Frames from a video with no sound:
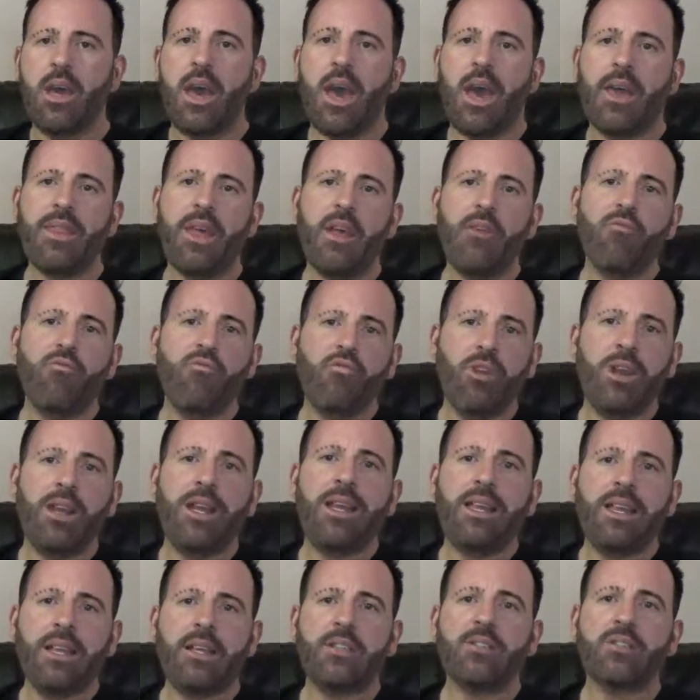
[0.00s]
And that
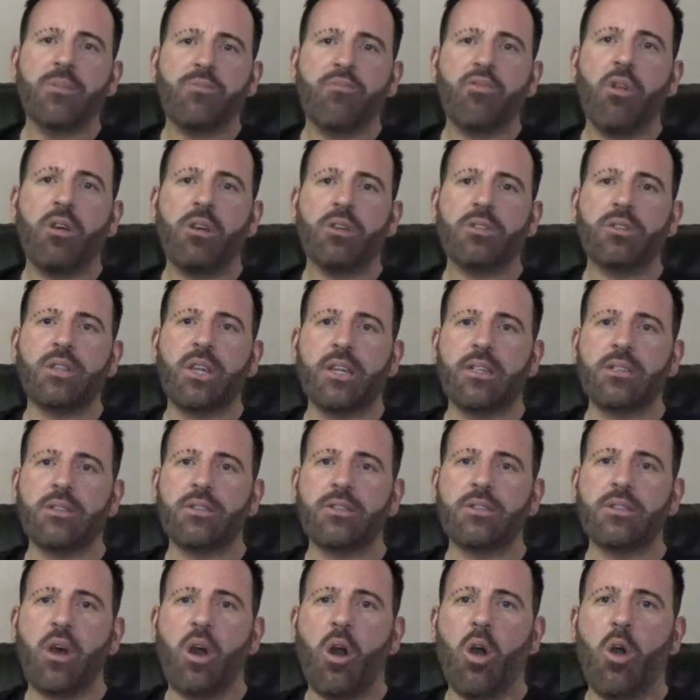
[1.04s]
really is the
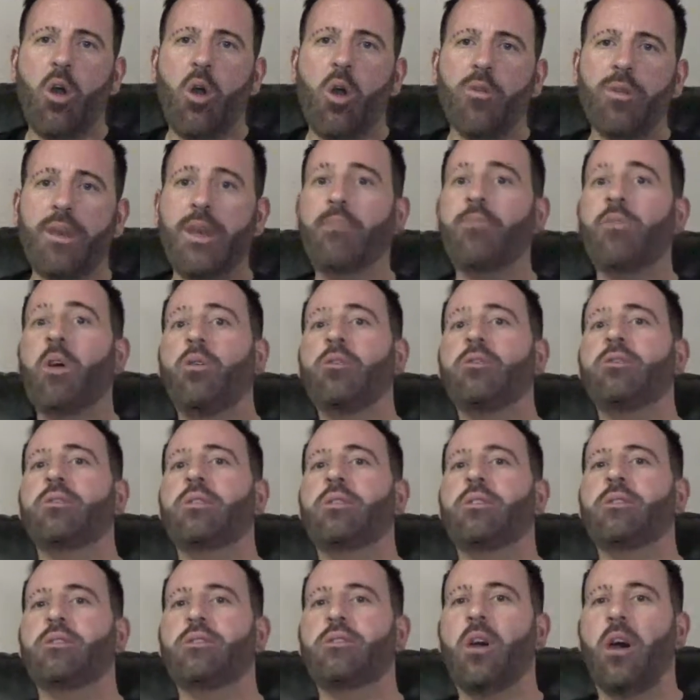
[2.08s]
process of
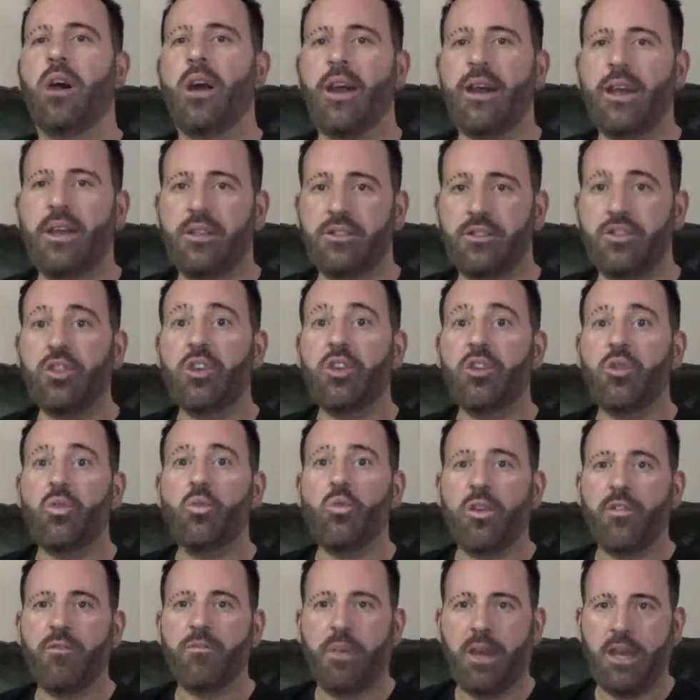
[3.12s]
hypnosis that I do
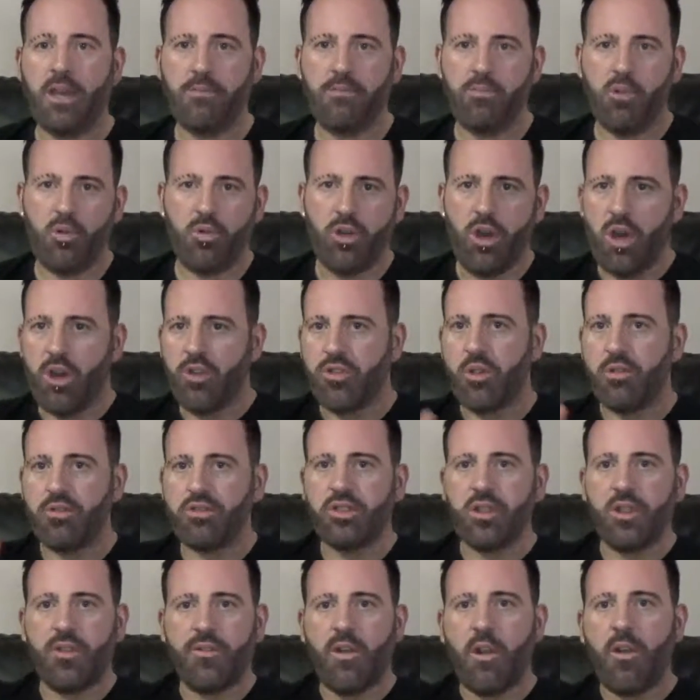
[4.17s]
with people. Those
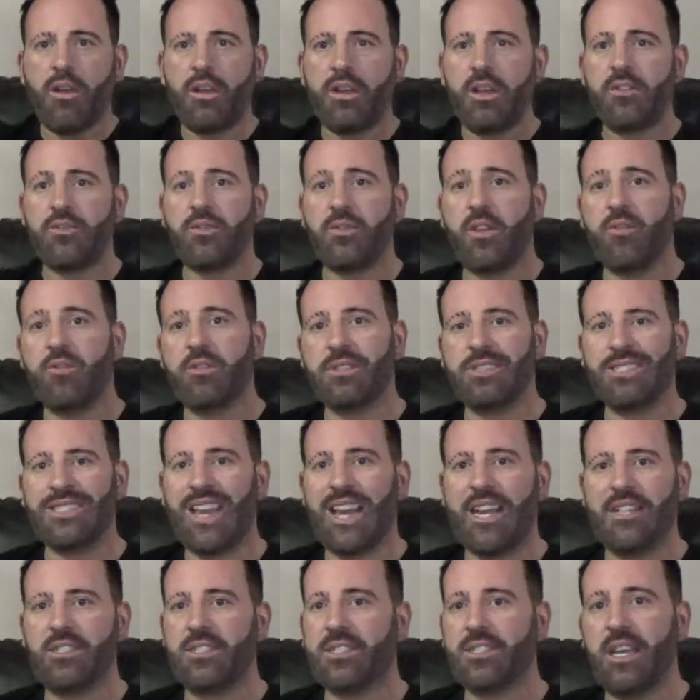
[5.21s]
are the very different
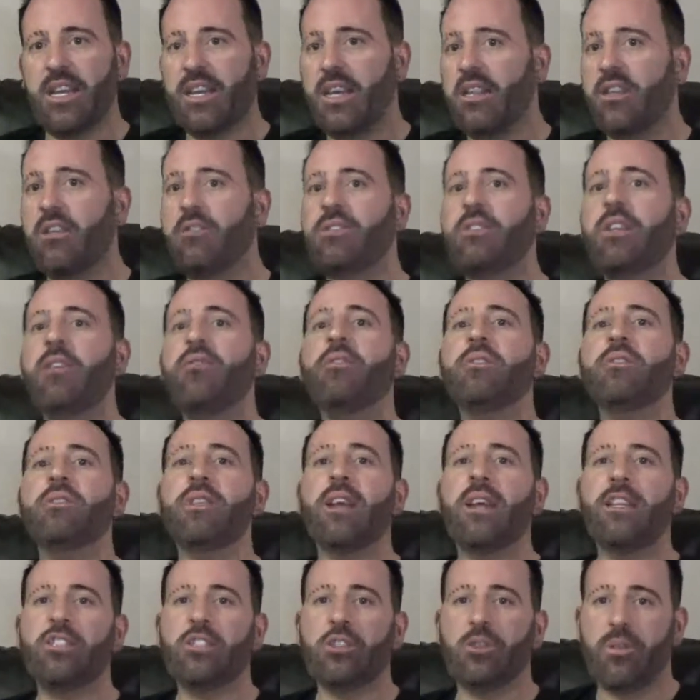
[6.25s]
stages. There's different
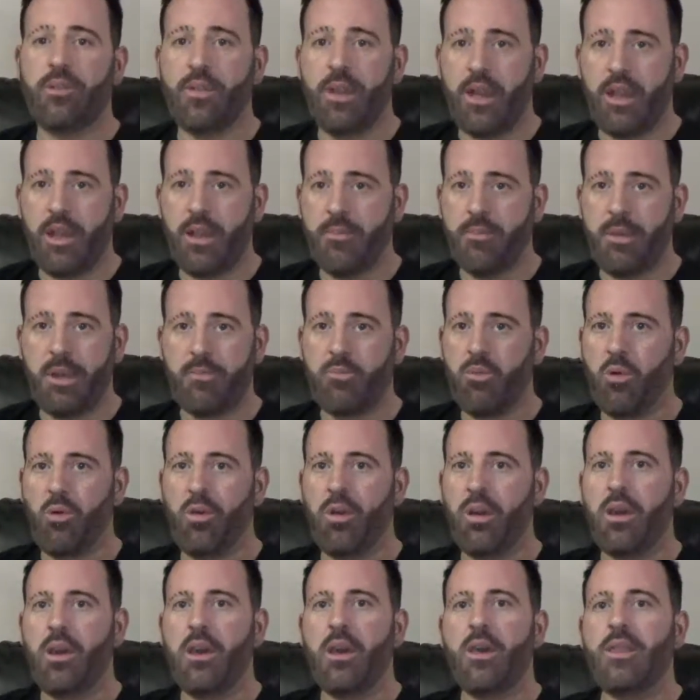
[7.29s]
stages with people.
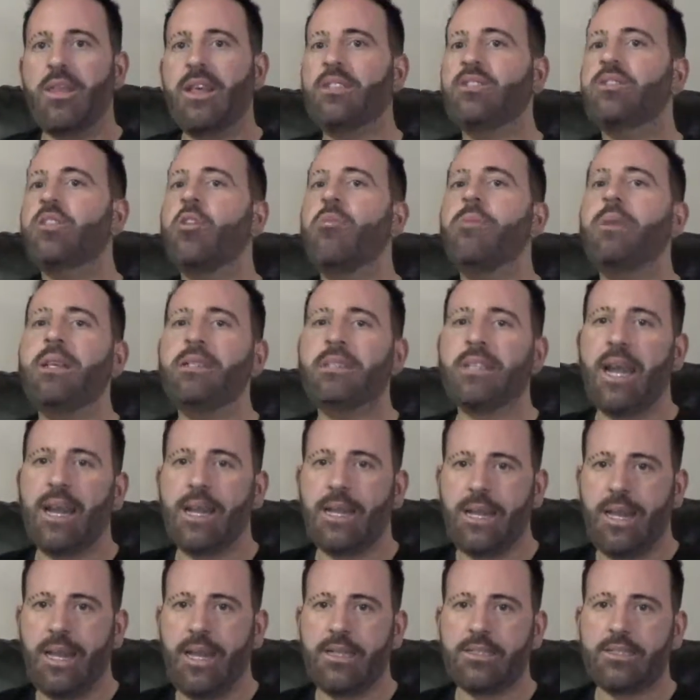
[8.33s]
There's so many
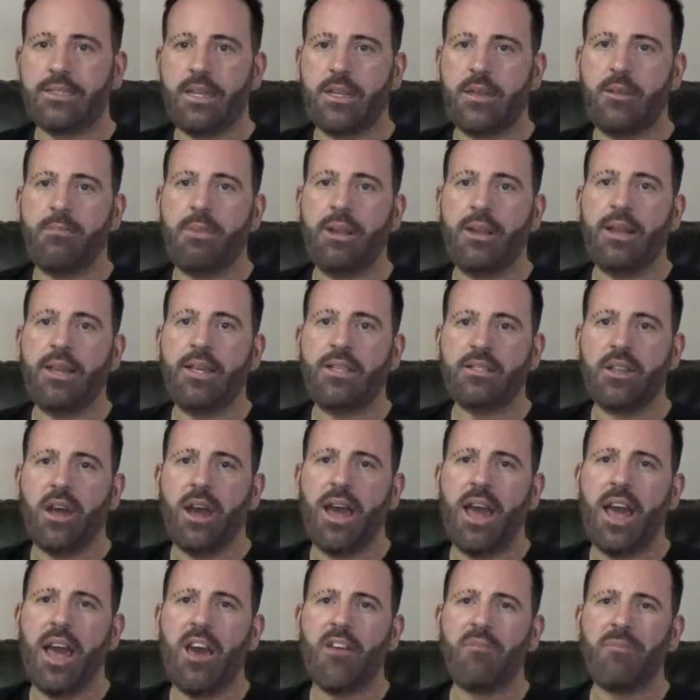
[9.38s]
techniques and abilities that I
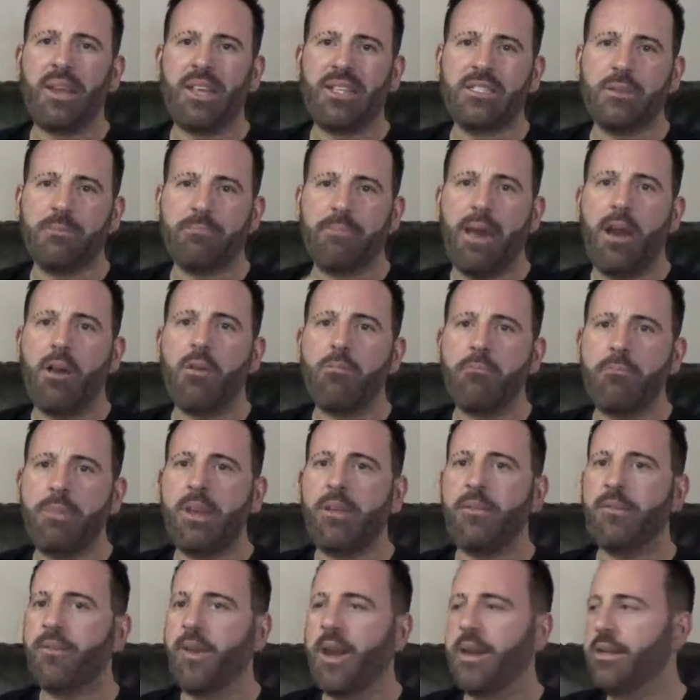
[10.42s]
have. It's about me
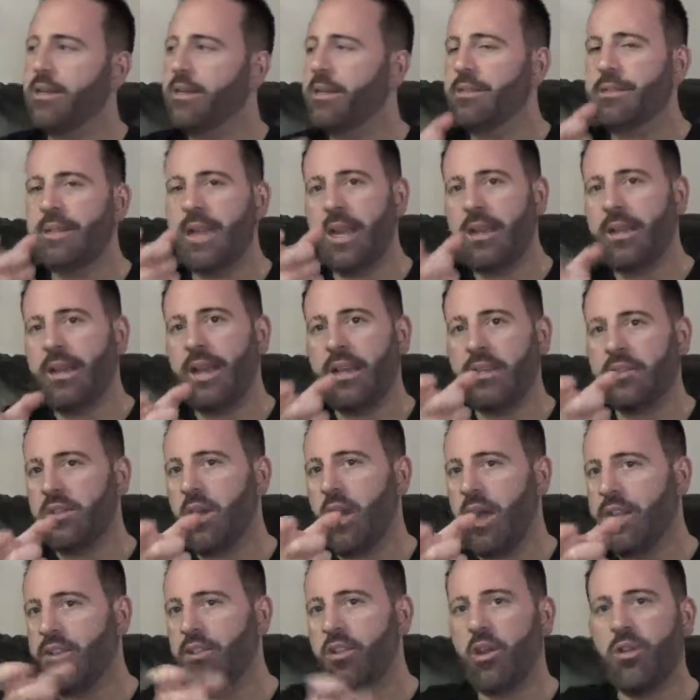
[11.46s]
finding the techniques that
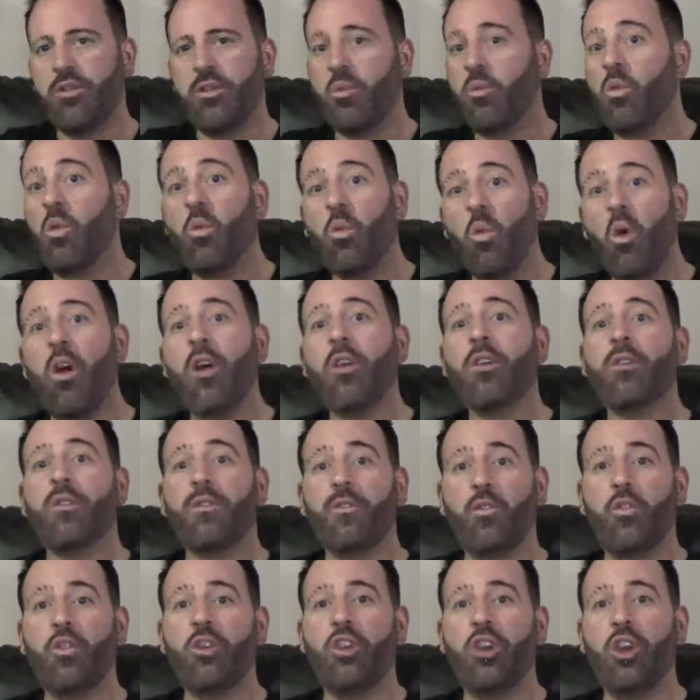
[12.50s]
I know that will work
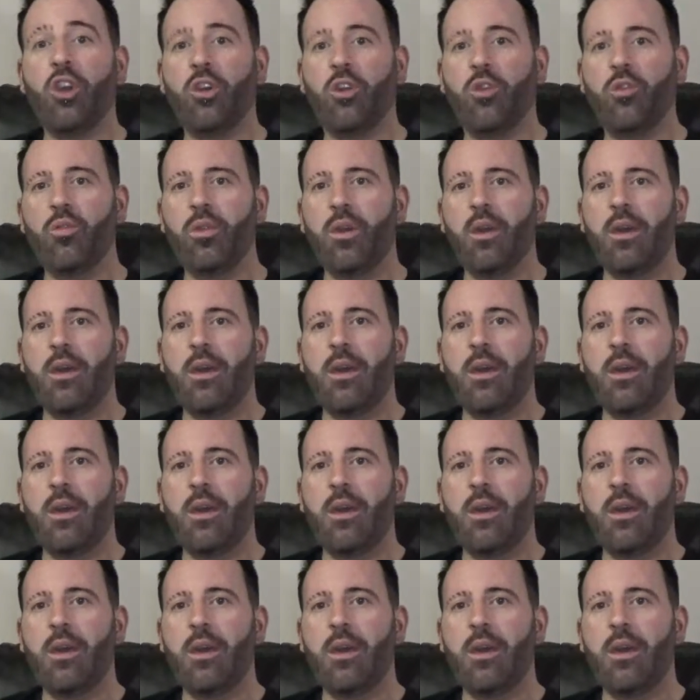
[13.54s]
for you.